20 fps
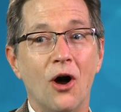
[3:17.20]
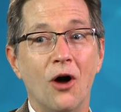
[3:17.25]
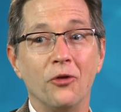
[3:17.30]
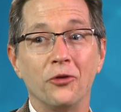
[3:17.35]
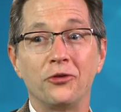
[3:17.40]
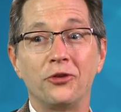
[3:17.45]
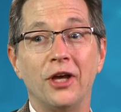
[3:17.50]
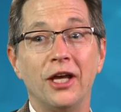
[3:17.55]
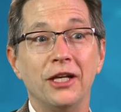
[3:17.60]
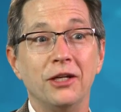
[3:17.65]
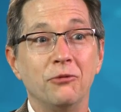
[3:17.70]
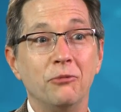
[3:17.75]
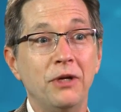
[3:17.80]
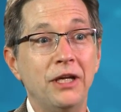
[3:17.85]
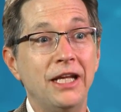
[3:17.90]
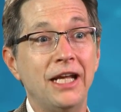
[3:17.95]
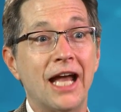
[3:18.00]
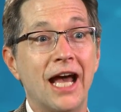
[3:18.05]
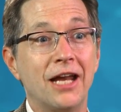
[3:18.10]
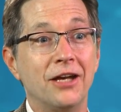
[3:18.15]
all of a sudden,
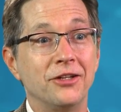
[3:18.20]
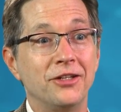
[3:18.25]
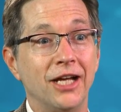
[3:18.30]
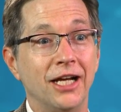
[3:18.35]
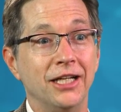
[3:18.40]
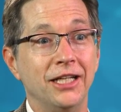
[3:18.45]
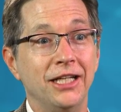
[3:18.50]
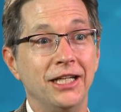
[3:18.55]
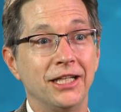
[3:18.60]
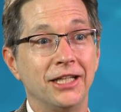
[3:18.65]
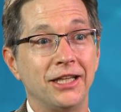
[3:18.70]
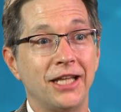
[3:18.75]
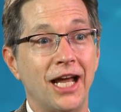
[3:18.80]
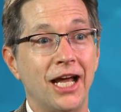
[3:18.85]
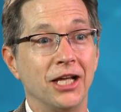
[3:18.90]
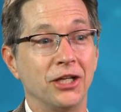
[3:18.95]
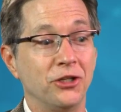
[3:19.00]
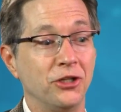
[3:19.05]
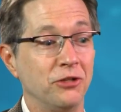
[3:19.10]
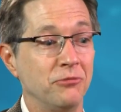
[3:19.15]
we had a technique
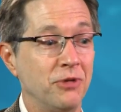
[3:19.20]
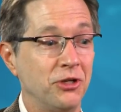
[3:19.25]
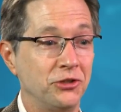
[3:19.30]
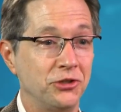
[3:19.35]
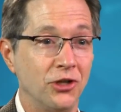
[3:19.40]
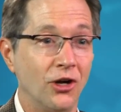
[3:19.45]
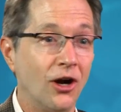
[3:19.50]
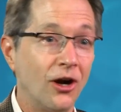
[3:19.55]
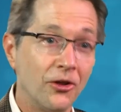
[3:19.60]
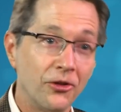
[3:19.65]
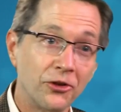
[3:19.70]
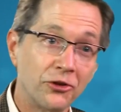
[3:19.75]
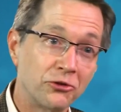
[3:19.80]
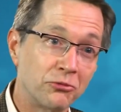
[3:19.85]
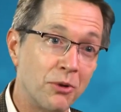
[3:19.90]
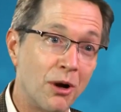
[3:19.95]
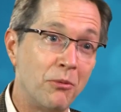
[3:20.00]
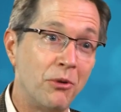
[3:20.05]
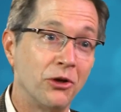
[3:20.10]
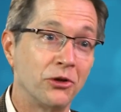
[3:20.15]
that could measure all the
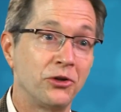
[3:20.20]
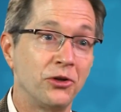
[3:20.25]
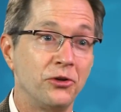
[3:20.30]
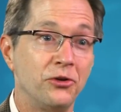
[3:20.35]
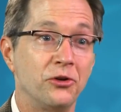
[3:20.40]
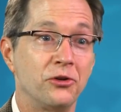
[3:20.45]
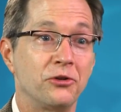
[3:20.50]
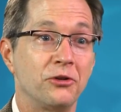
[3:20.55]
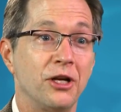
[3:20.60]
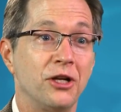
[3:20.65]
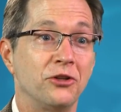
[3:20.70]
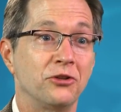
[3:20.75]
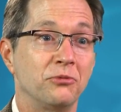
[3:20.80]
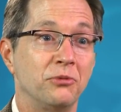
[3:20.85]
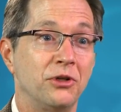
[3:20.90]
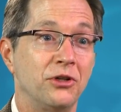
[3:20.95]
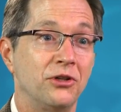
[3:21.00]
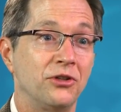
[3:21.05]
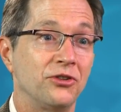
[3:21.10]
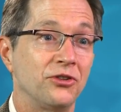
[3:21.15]
small molecule
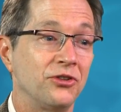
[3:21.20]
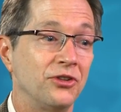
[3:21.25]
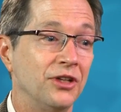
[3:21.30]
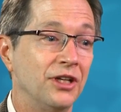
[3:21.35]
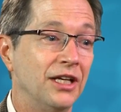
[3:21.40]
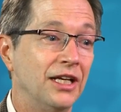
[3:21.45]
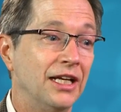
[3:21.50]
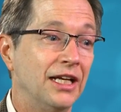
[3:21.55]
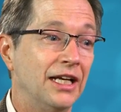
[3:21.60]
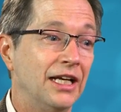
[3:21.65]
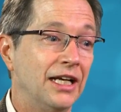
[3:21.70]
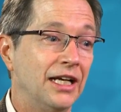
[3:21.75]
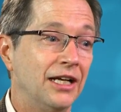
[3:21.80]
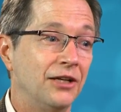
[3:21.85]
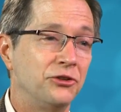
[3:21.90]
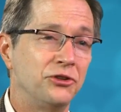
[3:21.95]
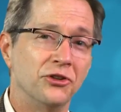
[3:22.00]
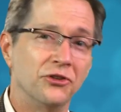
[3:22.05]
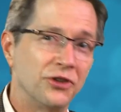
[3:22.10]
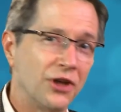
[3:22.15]
neurotransmitters,
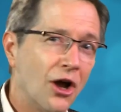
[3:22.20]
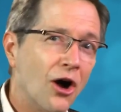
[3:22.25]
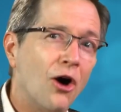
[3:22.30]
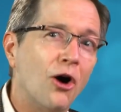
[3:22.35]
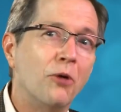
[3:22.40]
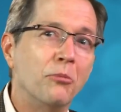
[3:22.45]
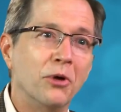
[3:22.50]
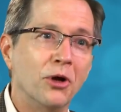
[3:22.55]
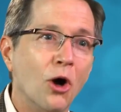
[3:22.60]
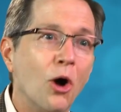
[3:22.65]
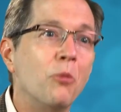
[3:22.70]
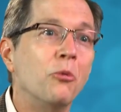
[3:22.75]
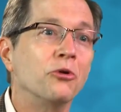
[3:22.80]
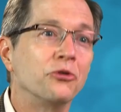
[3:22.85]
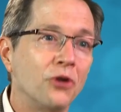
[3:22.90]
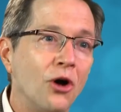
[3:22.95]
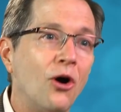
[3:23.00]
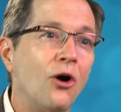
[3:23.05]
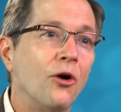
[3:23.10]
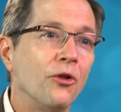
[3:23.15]
shouldn't say all, but
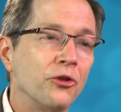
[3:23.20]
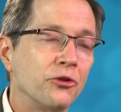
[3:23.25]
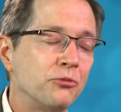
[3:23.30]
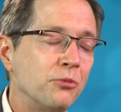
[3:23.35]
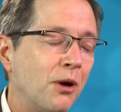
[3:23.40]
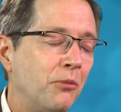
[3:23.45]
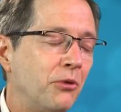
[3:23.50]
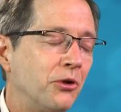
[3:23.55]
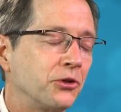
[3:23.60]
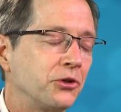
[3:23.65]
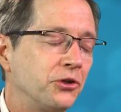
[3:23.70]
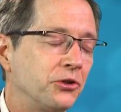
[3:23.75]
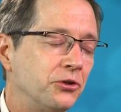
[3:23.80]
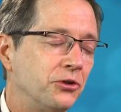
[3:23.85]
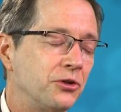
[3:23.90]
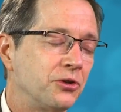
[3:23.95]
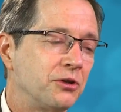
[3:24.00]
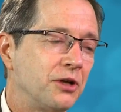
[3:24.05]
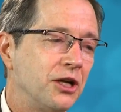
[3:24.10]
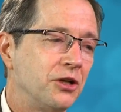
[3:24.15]
almost all the small molecule
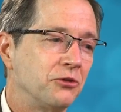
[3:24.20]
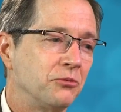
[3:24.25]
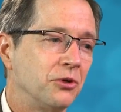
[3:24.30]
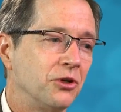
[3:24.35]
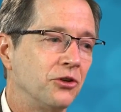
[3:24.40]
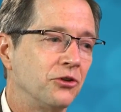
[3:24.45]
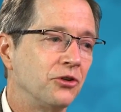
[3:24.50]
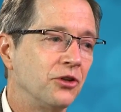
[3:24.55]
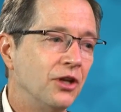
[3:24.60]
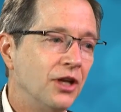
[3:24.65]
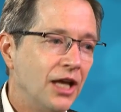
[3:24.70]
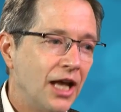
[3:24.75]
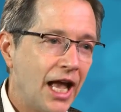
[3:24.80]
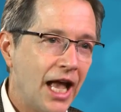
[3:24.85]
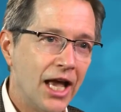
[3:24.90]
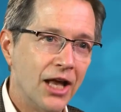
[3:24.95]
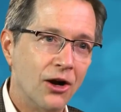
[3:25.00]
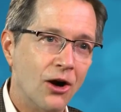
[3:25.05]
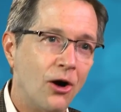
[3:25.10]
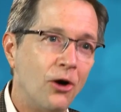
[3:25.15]
neurotransmitters,
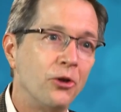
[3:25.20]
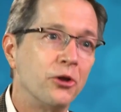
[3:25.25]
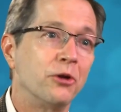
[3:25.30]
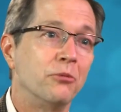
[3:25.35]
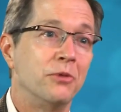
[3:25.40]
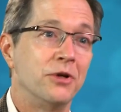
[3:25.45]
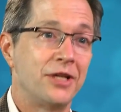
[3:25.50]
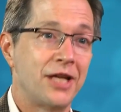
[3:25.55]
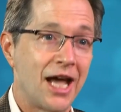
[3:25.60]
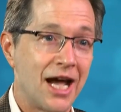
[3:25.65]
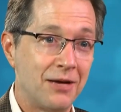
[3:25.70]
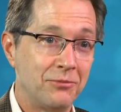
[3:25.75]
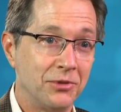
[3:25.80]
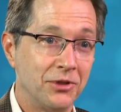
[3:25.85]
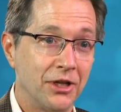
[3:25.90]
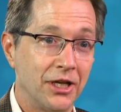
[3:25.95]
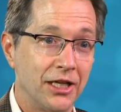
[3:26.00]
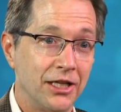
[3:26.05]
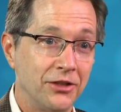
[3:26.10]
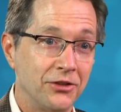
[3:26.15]
and all their
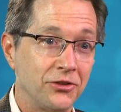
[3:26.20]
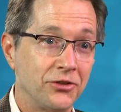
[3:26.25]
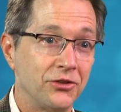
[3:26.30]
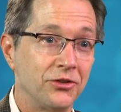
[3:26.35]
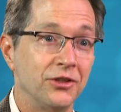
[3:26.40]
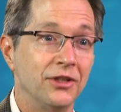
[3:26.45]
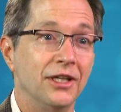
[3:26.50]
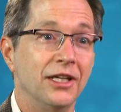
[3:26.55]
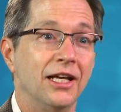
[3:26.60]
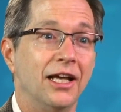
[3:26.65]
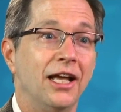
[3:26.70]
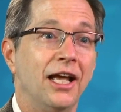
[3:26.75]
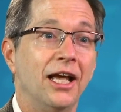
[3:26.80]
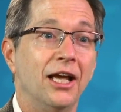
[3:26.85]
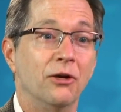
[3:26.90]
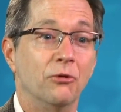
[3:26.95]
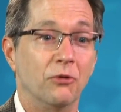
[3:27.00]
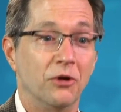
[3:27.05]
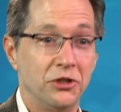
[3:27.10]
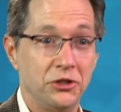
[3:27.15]
metabolites
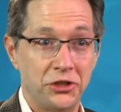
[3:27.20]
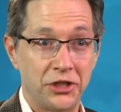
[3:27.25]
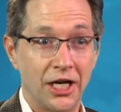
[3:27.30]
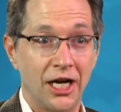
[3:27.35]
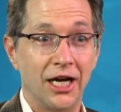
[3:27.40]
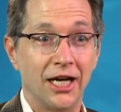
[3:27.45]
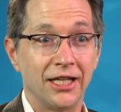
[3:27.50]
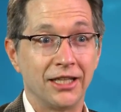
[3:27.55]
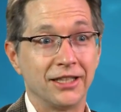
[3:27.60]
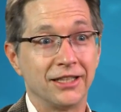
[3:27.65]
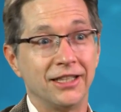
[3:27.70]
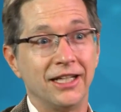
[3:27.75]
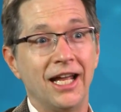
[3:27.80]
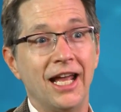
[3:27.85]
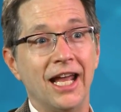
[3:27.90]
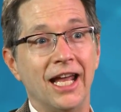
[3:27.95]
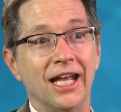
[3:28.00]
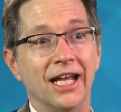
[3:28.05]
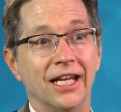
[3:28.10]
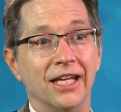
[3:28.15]
in one shot.
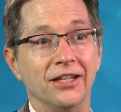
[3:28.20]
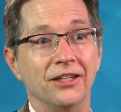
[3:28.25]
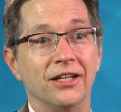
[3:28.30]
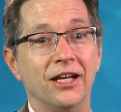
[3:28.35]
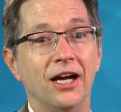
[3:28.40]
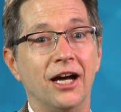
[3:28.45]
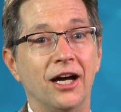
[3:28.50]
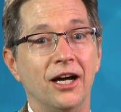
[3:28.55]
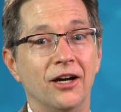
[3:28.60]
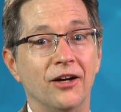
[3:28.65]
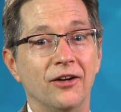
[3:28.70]
And